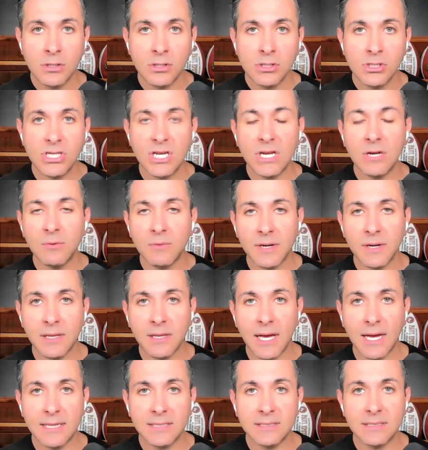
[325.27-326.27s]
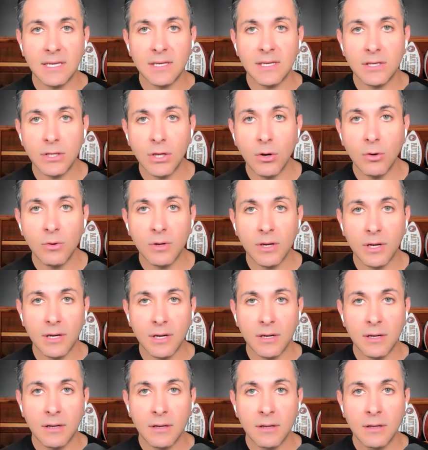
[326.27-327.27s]
she realized that
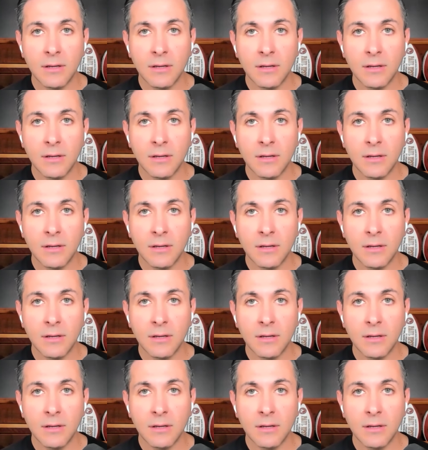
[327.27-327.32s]
yoga